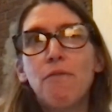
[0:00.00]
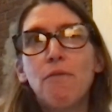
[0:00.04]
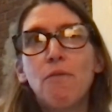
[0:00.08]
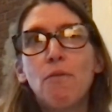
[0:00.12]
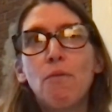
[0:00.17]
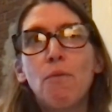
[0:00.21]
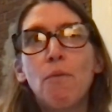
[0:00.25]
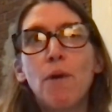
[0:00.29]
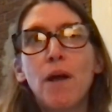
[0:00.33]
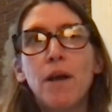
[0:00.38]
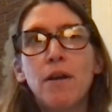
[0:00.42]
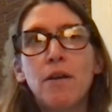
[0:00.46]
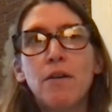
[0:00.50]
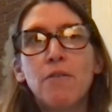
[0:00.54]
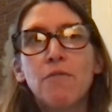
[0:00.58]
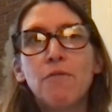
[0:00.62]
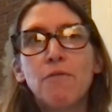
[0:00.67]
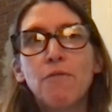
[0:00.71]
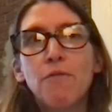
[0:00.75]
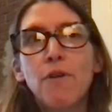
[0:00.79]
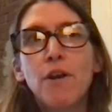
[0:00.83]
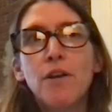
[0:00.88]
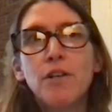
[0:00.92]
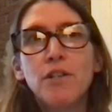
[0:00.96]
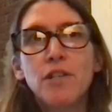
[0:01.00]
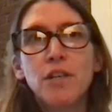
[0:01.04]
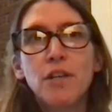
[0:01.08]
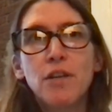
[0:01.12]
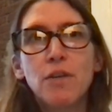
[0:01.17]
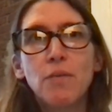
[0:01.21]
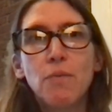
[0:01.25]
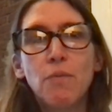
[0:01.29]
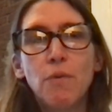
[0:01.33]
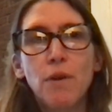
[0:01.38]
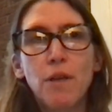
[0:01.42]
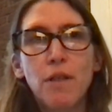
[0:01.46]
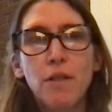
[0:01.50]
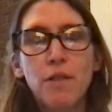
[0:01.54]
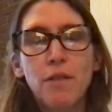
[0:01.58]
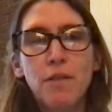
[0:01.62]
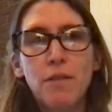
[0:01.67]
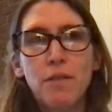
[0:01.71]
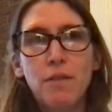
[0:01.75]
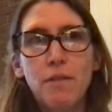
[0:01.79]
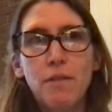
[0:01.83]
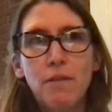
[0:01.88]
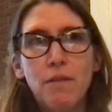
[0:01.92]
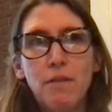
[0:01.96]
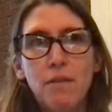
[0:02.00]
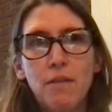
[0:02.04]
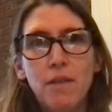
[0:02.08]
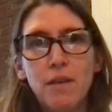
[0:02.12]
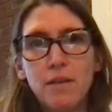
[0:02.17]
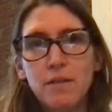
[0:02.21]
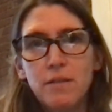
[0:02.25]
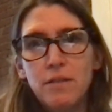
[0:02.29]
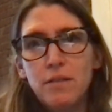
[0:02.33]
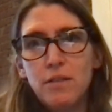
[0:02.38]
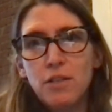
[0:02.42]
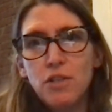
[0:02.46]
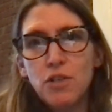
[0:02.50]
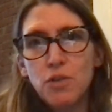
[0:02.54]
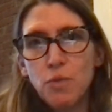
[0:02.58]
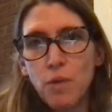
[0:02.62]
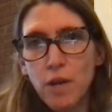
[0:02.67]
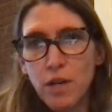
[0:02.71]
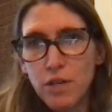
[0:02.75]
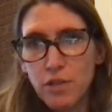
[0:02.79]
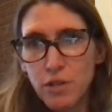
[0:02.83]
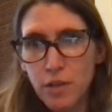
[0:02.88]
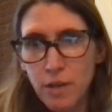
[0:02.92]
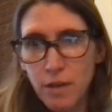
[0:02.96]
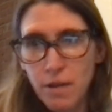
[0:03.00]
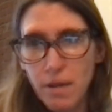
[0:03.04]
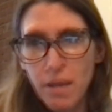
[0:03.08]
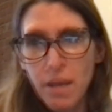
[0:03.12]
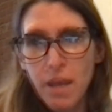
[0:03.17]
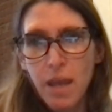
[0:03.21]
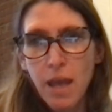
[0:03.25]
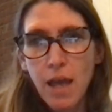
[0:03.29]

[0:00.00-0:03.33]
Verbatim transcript: when confronted with this situation?